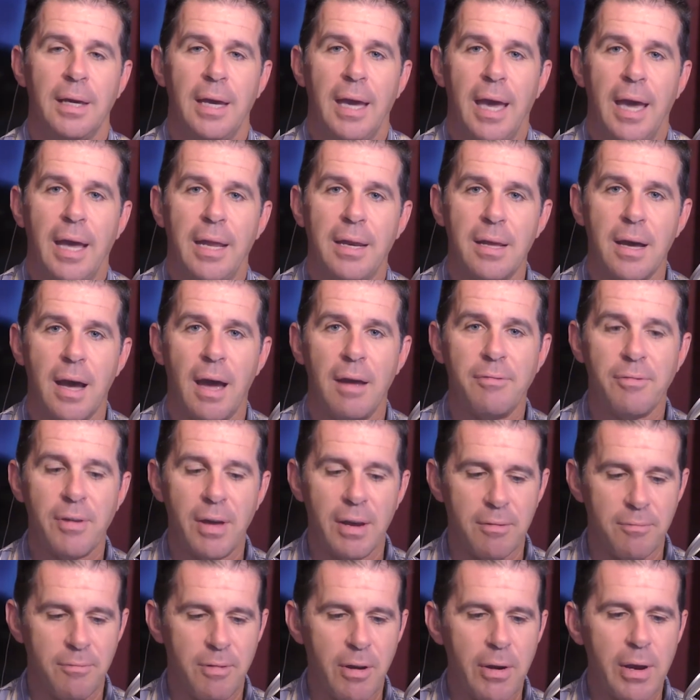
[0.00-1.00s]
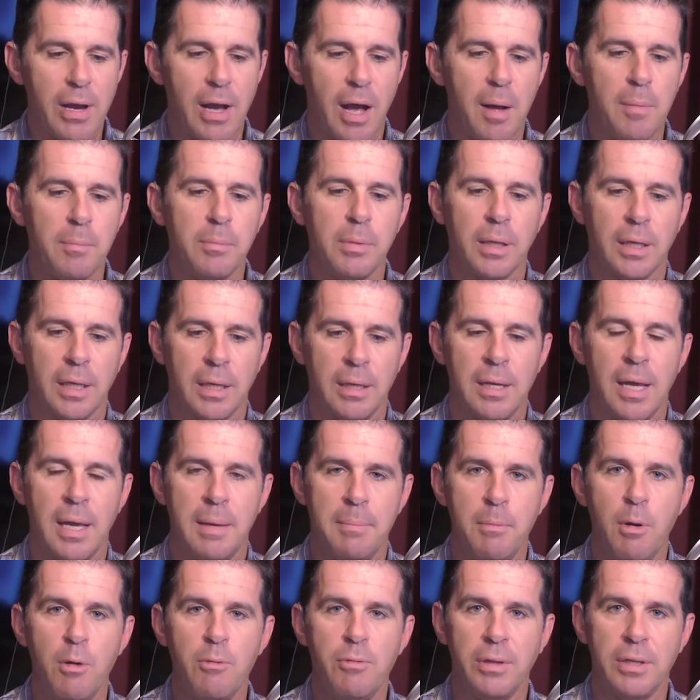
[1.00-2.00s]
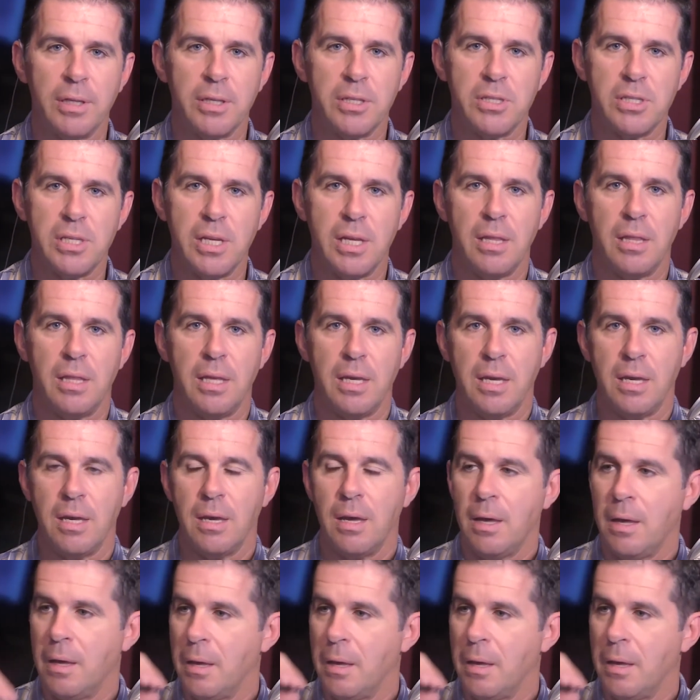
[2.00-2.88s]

And I find it very humbling and moving to see the